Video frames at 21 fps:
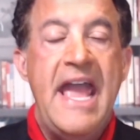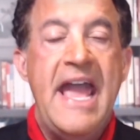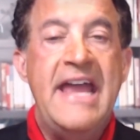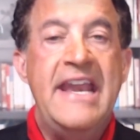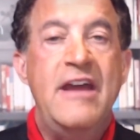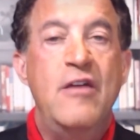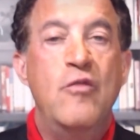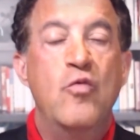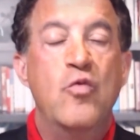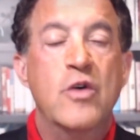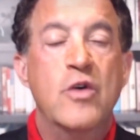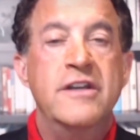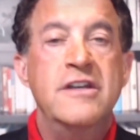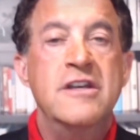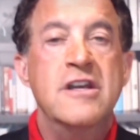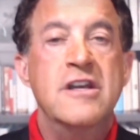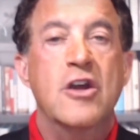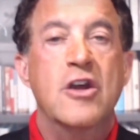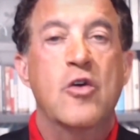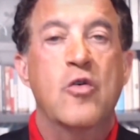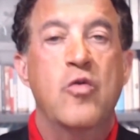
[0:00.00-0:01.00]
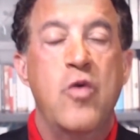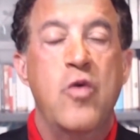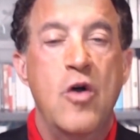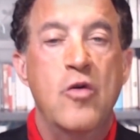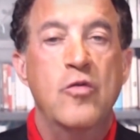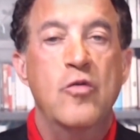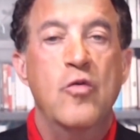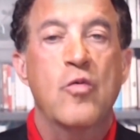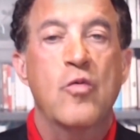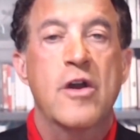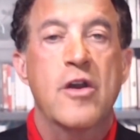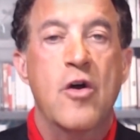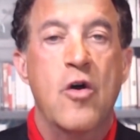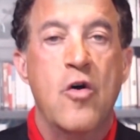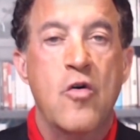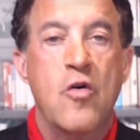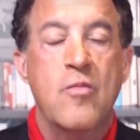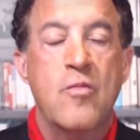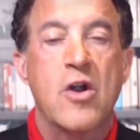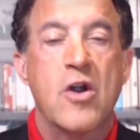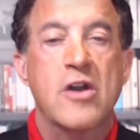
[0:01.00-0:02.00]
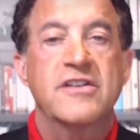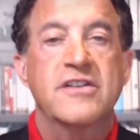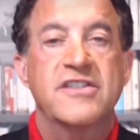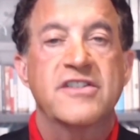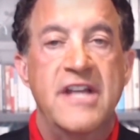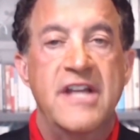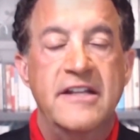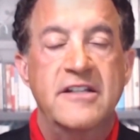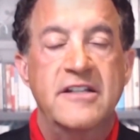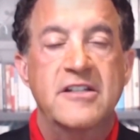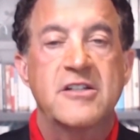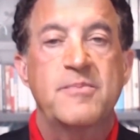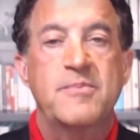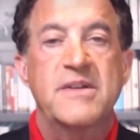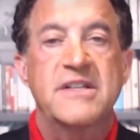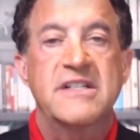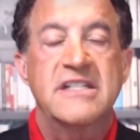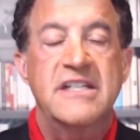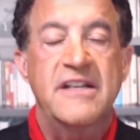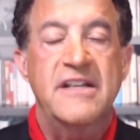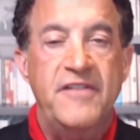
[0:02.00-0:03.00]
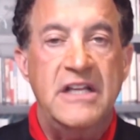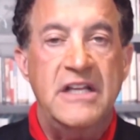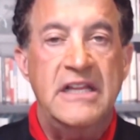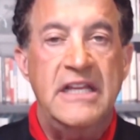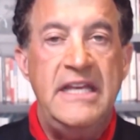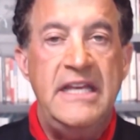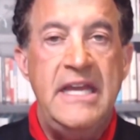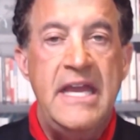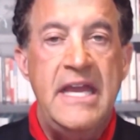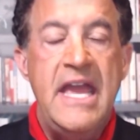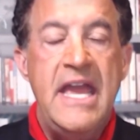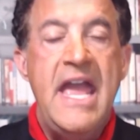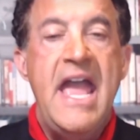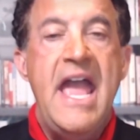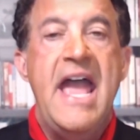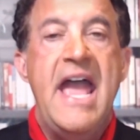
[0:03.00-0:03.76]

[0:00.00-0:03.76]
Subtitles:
and it wouldn't quote what Omar said specifically,